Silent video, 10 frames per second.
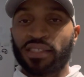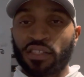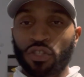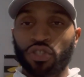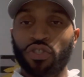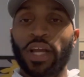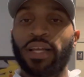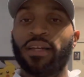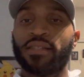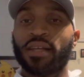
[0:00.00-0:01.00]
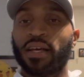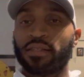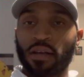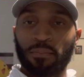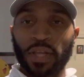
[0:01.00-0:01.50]
It's a training. It's not
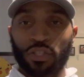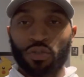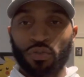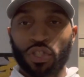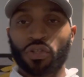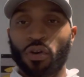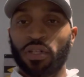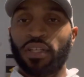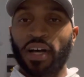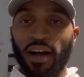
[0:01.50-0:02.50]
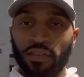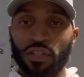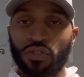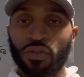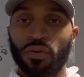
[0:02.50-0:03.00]
something that you just going to dive
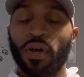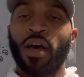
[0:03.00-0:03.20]
into